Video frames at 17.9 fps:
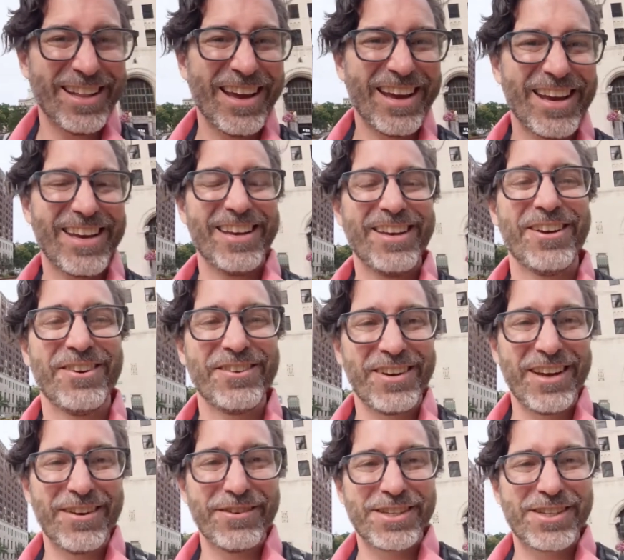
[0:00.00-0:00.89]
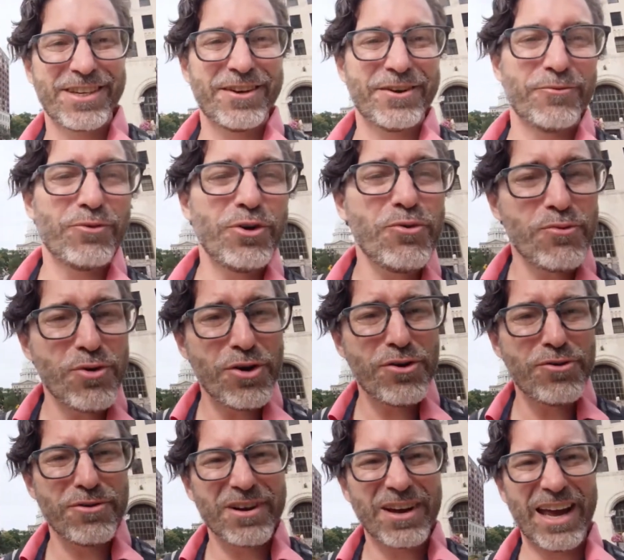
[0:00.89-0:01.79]
Like, you know, give us a woo
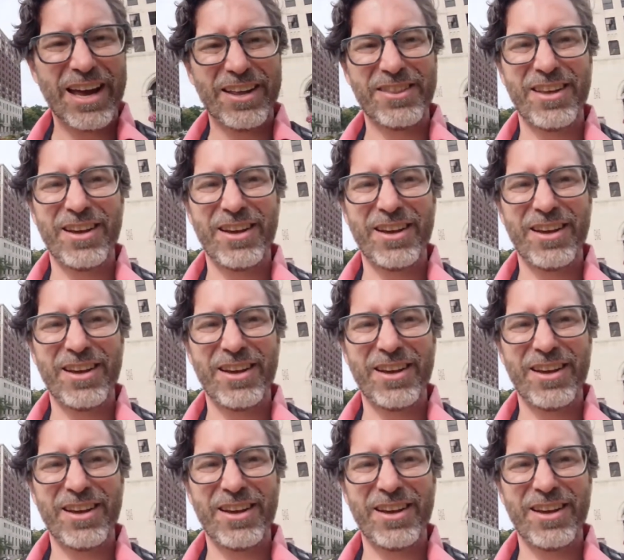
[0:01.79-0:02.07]
woo out